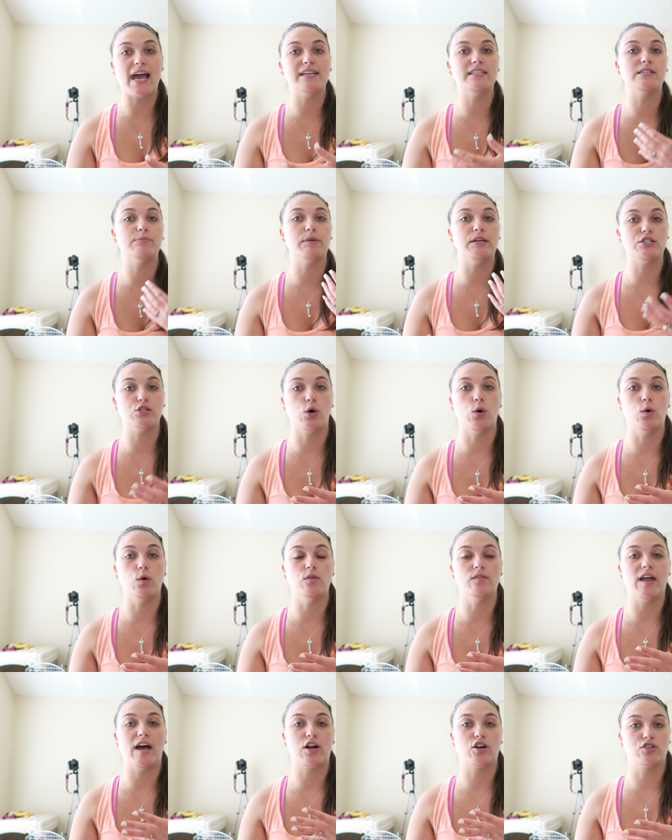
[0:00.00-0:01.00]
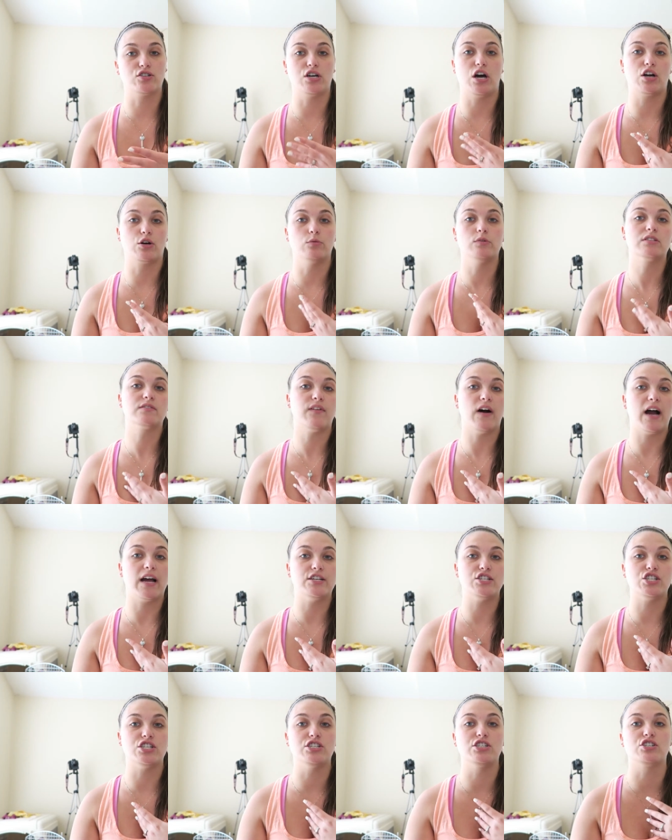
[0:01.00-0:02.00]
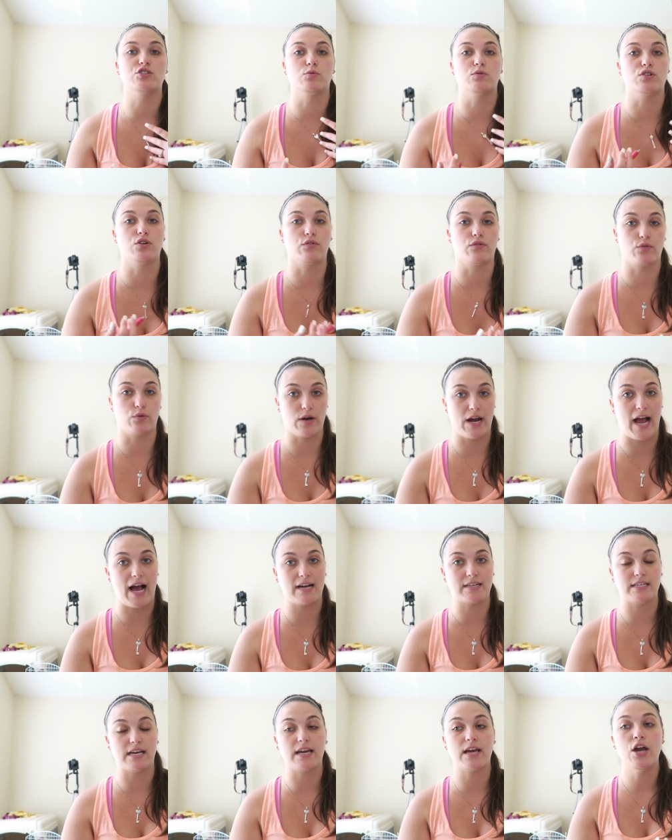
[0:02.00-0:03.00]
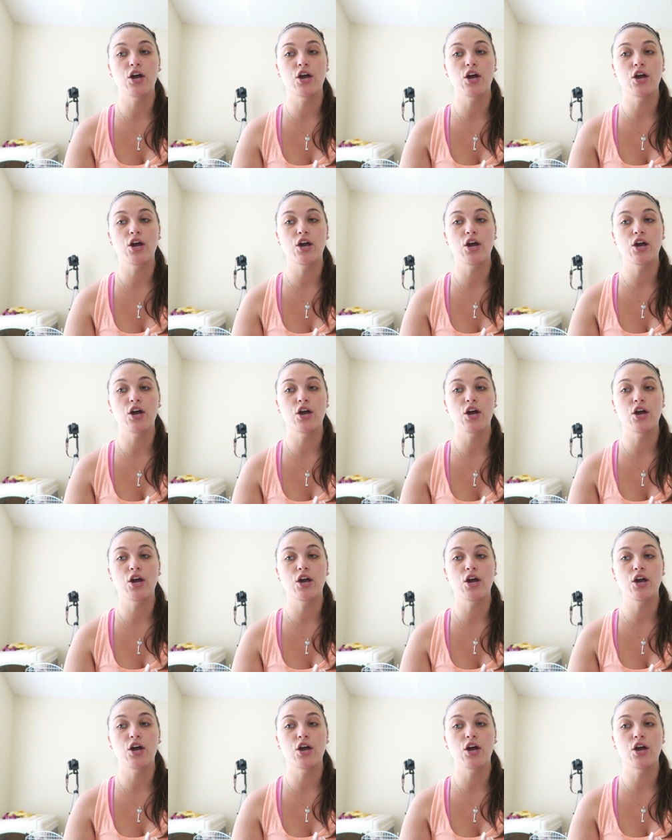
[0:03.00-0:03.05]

and to be told that her daughter was fine, she just was overreacting.